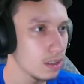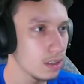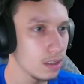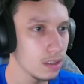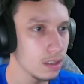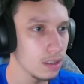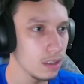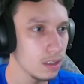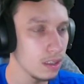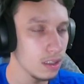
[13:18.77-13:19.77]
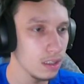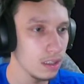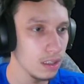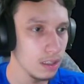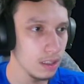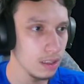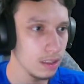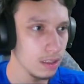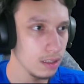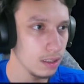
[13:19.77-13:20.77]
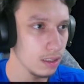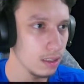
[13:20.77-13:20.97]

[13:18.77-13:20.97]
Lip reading: [no speech]